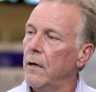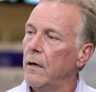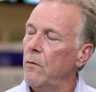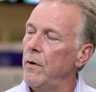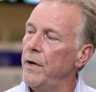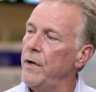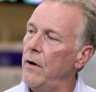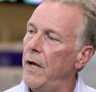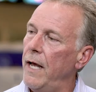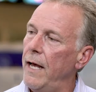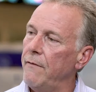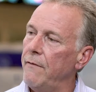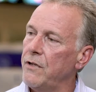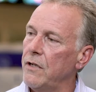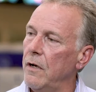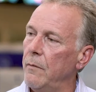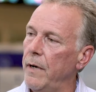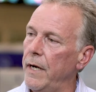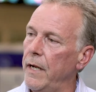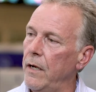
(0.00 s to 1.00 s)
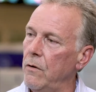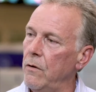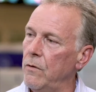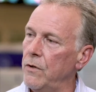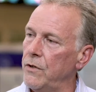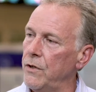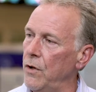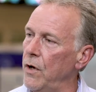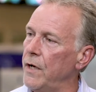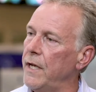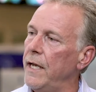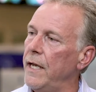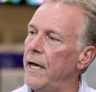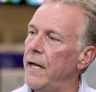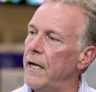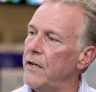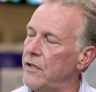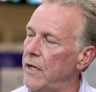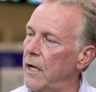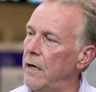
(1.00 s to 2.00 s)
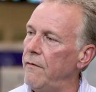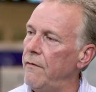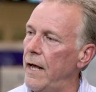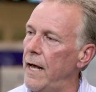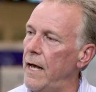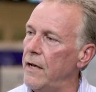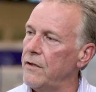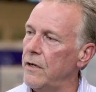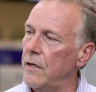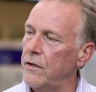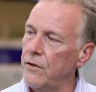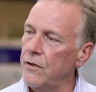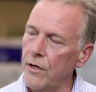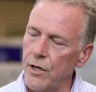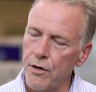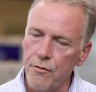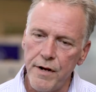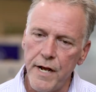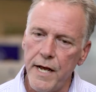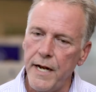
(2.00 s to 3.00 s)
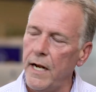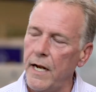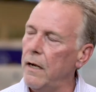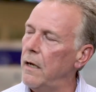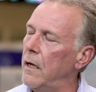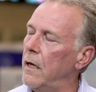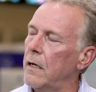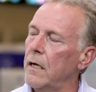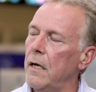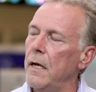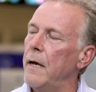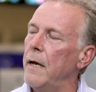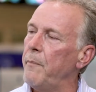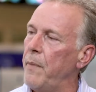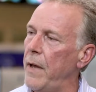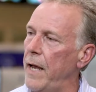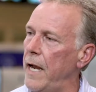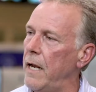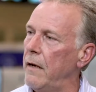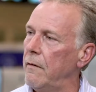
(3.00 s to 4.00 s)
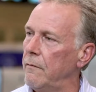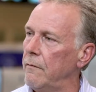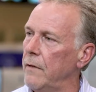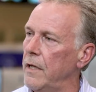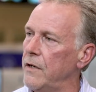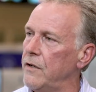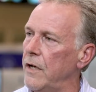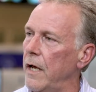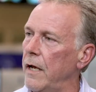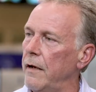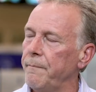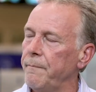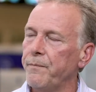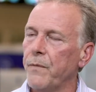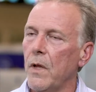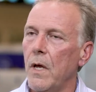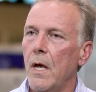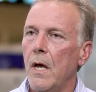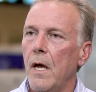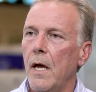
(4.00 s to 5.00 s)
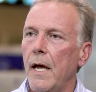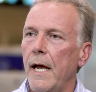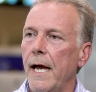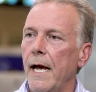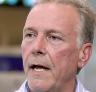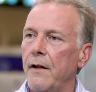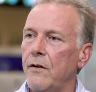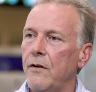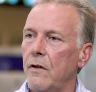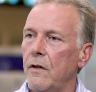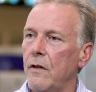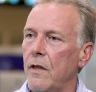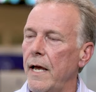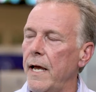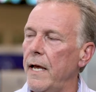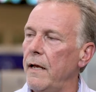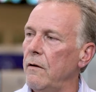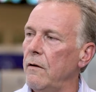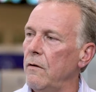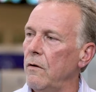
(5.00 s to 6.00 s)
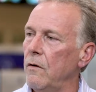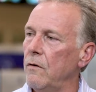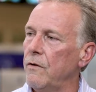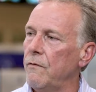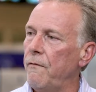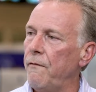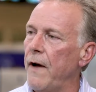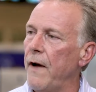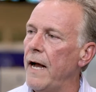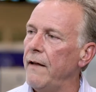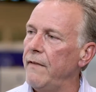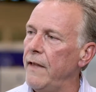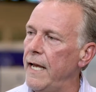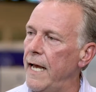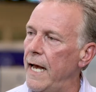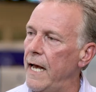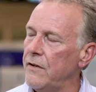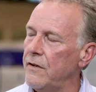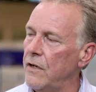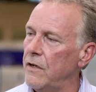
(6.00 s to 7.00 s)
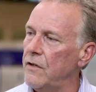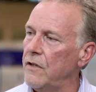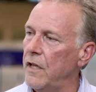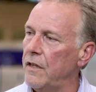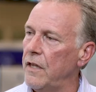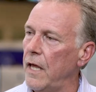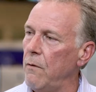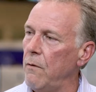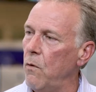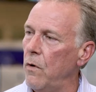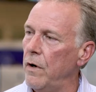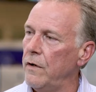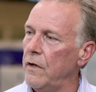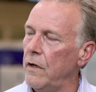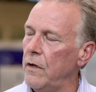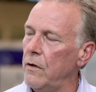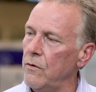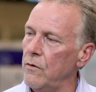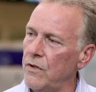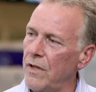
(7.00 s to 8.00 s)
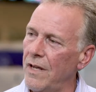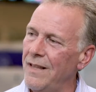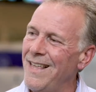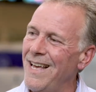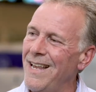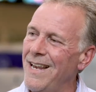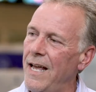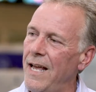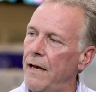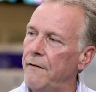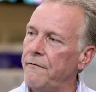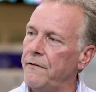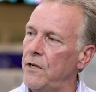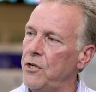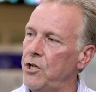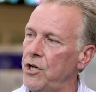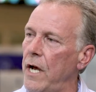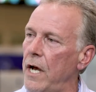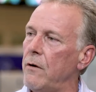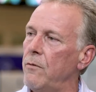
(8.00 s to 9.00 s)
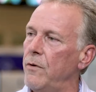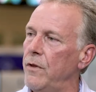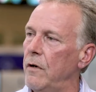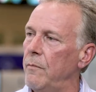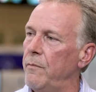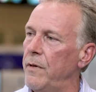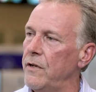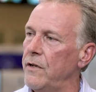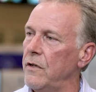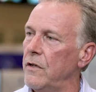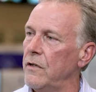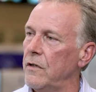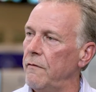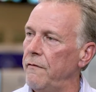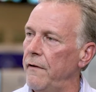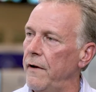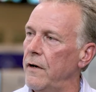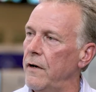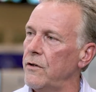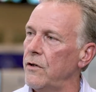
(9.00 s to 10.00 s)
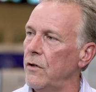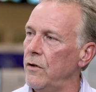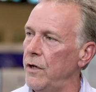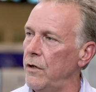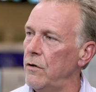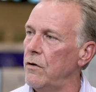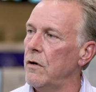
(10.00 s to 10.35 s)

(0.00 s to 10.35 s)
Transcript: When you have somebody who is looking at a set of assets, they're creating a campaign, let's say, and they find the assets that they want to use. They then have to check with their business affairs or legal